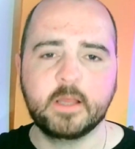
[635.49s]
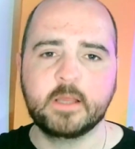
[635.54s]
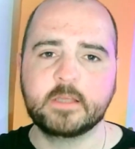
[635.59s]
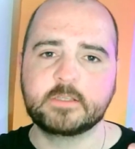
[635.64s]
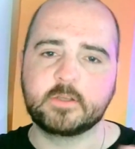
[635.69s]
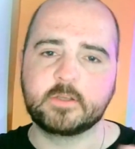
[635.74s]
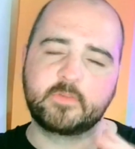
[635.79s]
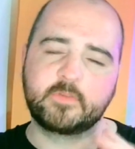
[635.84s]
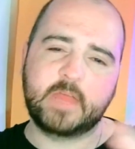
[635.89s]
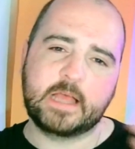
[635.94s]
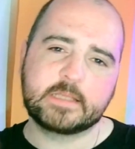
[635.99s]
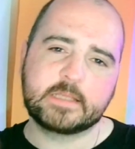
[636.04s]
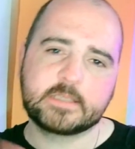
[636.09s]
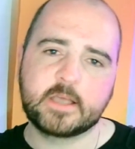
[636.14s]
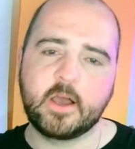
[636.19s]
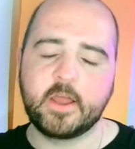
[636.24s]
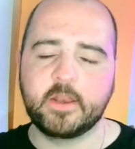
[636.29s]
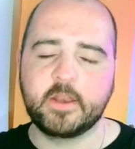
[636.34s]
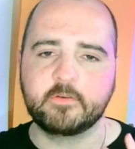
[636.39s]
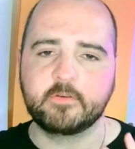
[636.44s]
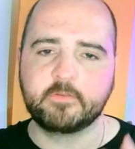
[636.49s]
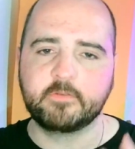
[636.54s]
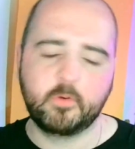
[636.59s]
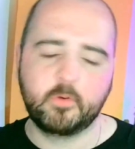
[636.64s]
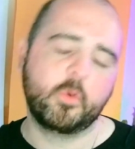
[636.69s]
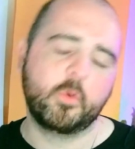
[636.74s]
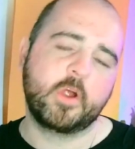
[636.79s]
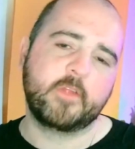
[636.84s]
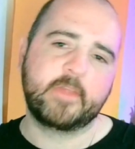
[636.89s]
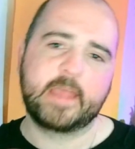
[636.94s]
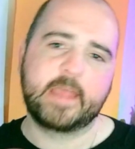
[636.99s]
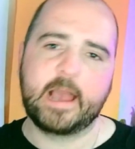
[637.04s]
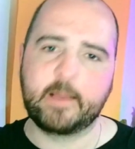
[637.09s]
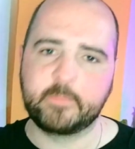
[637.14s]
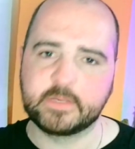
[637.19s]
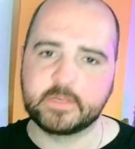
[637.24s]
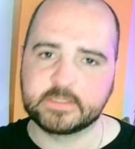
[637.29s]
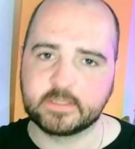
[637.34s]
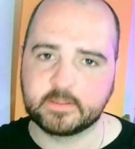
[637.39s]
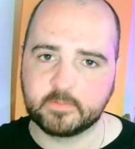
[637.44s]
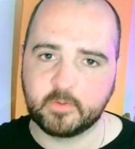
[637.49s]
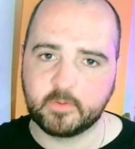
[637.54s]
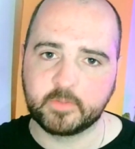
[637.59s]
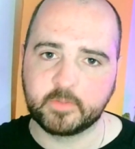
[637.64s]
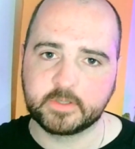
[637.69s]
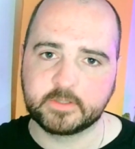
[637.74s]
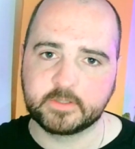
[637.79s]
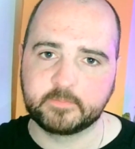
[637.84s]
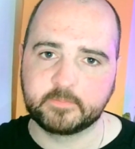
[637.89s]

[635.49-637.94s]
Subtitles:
So that's kind of where the app is at the moment.